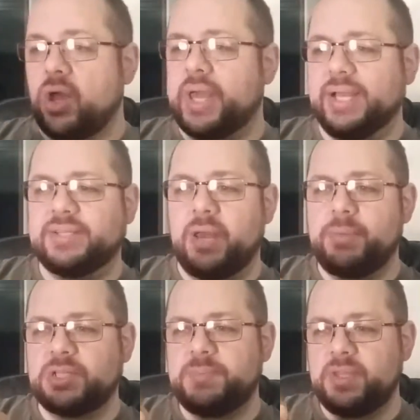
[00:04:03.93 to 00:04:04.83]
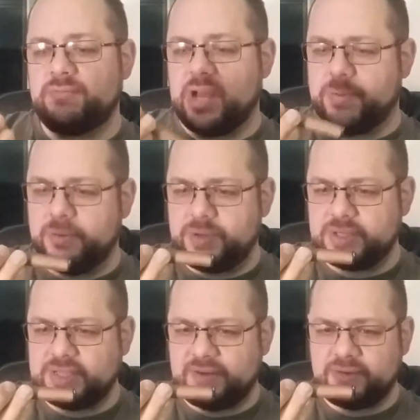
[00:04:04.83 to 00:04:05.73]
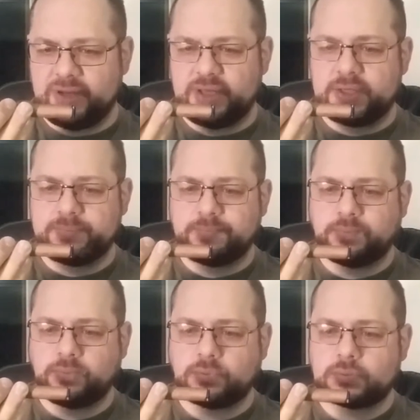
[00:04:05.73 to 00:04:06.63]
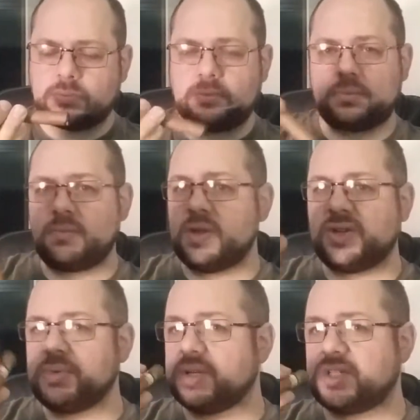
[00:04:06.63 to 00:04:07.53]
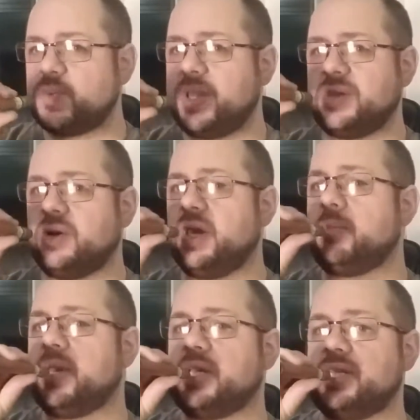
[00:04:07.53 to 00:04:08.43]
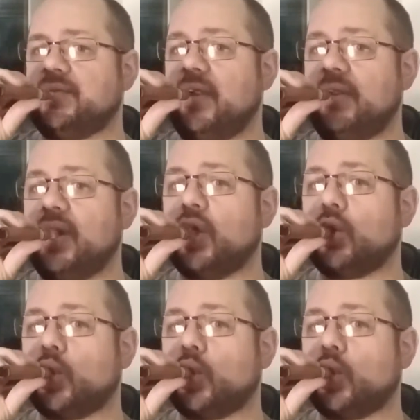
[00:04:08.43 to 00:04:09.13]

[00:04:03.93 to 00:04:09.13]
Okay, so it must be the wrapper, must have like some kind of sweet on it because it's very